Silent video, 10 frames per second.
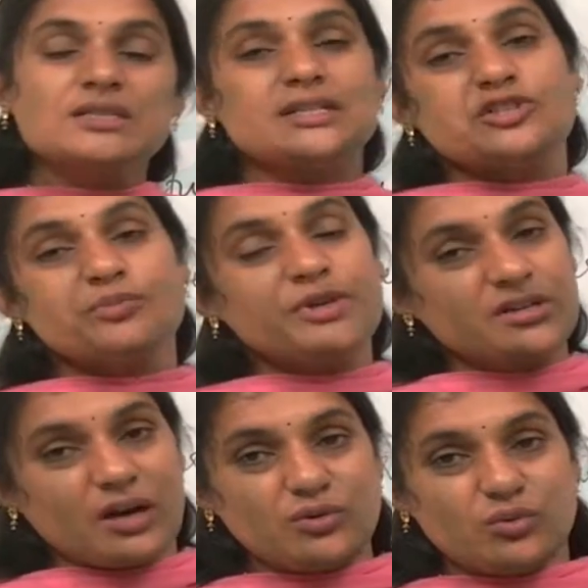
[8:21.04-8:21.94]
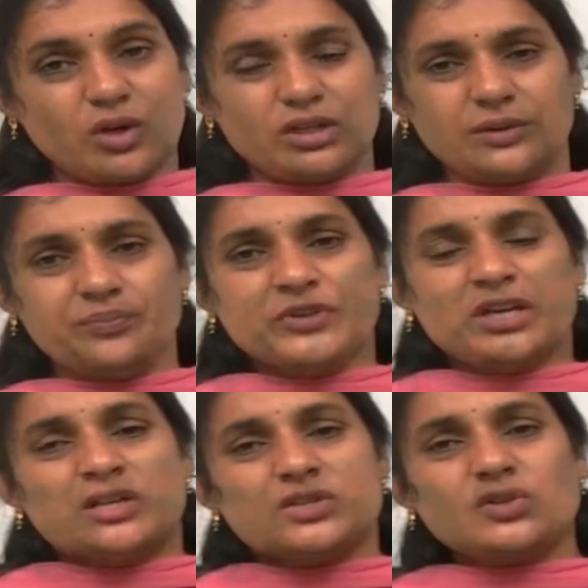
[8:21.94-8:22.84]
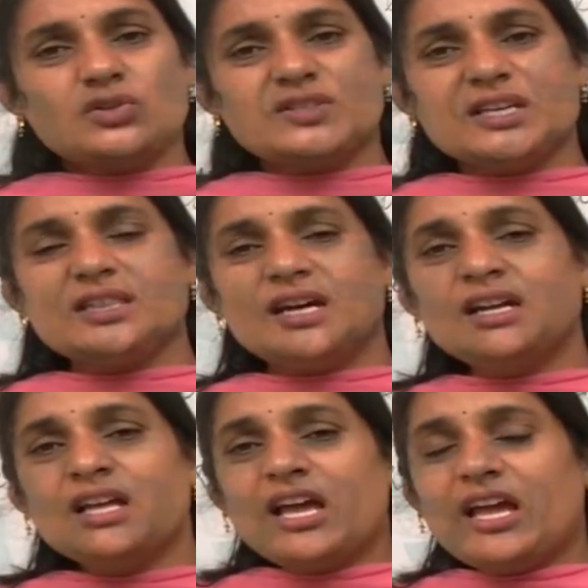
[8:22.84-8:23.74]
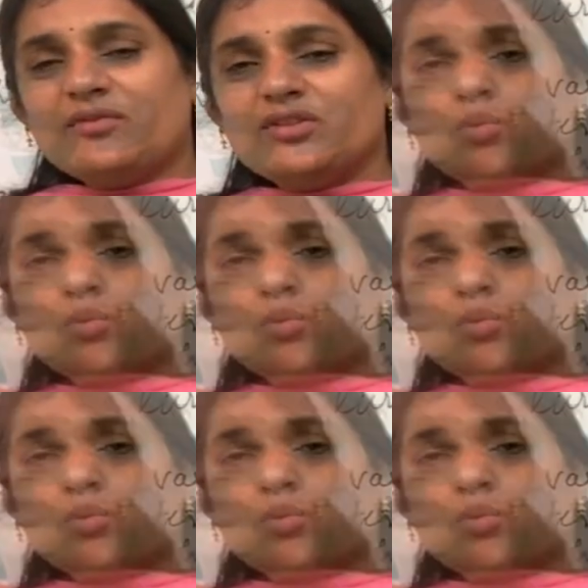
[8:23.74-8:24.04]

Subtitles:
said to be groundwater. So you see that if the